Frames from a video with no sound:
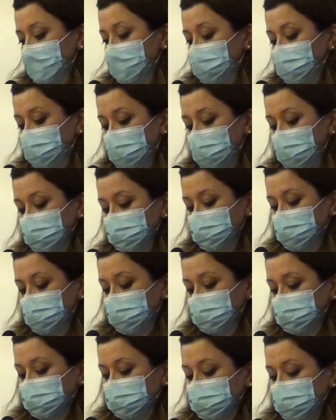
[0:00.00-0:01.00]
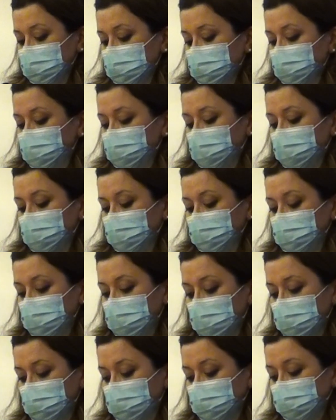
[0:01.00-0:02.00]
Nepal has made
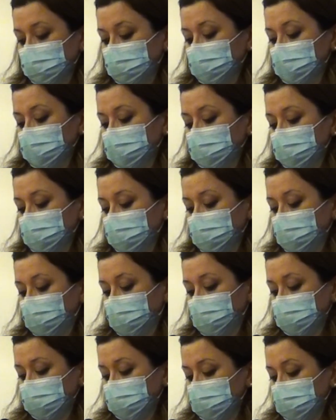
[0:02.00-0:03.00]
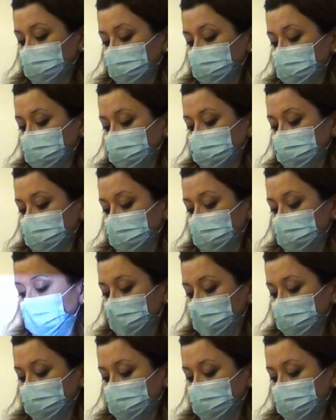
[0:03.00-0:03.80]
significant gains towards universal basic